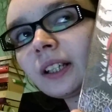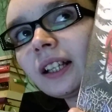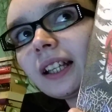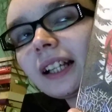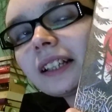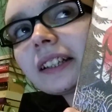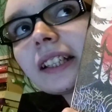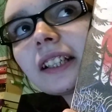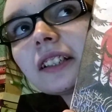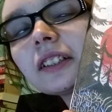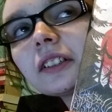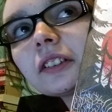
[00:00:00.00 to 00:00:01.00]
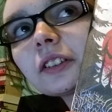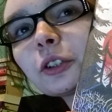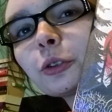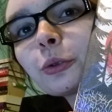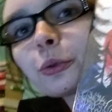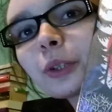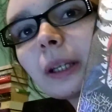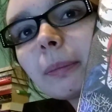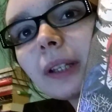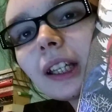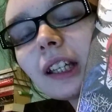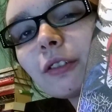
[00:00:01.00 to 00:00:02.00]
like little
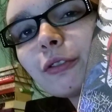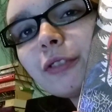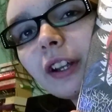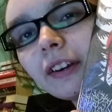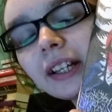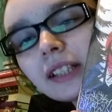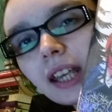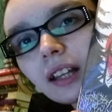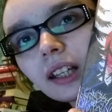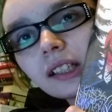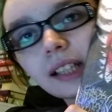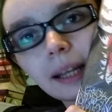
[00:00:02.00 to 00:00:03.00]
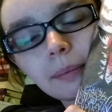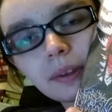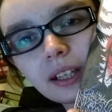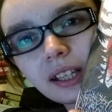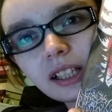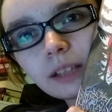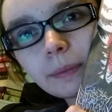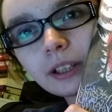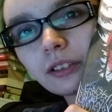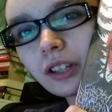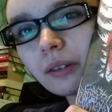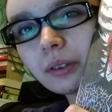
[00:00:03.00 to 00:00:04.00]
creepy fairy tale type things, but
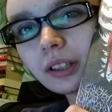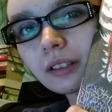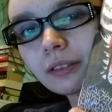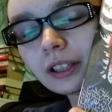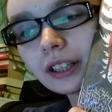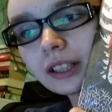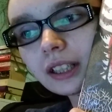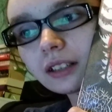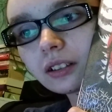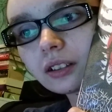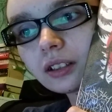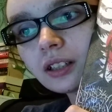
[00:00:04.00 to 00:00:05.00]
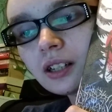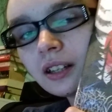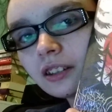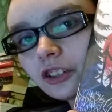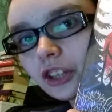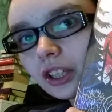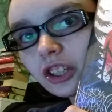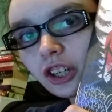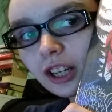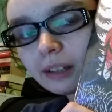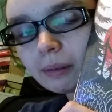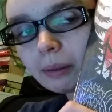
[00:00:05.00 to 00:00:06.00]
they're not really fairy tales. They're things
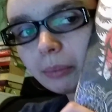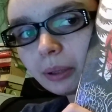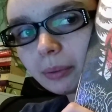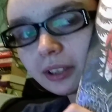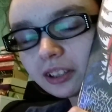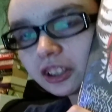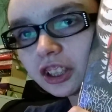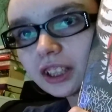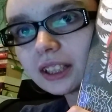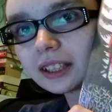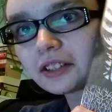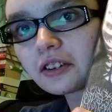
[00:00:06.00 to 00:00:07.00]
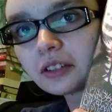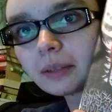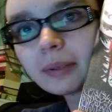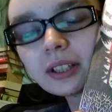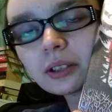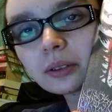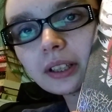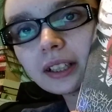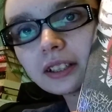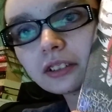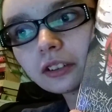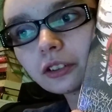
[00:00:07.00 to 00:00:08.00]
she came up with, but there's these little creepy
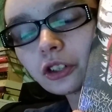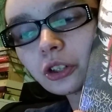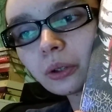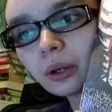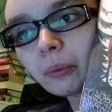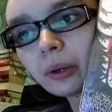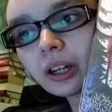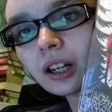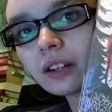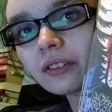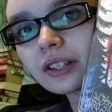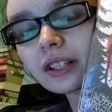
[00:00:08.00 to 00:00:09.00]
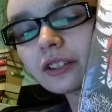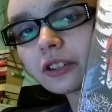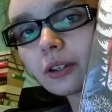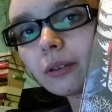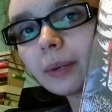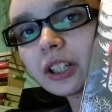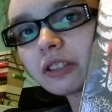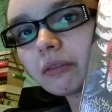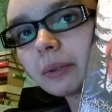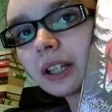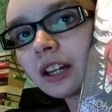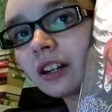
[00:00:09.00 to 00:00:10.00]
stories. They're little short one-offs, and there's a whole bunch of
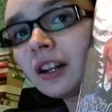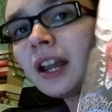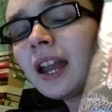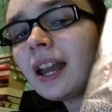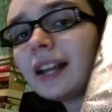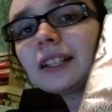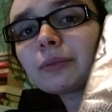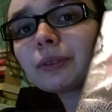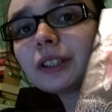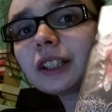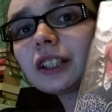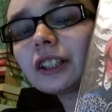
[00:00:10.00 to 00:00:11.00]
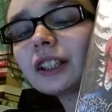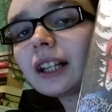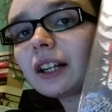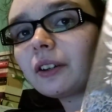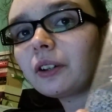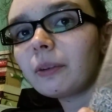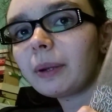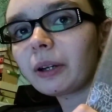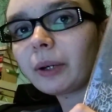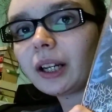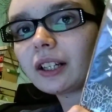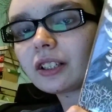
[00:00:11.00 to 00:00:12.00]
them in here. It's really good. I don't know a better
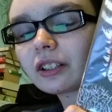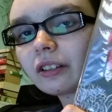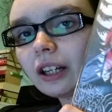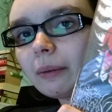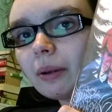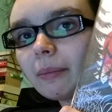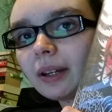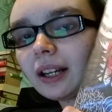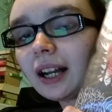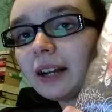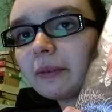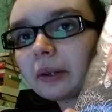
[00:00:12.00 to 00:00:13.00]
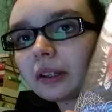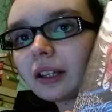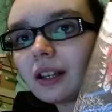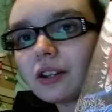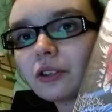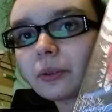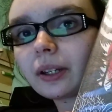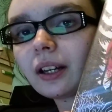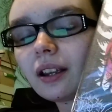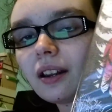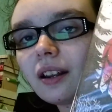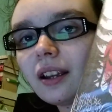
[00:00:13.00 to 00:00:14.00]
way to describe it, but I really enjoyed
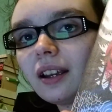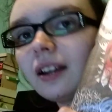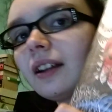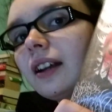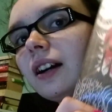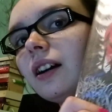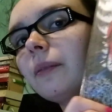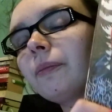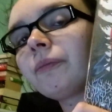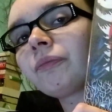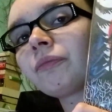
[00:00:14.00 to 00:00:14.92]
it. And um,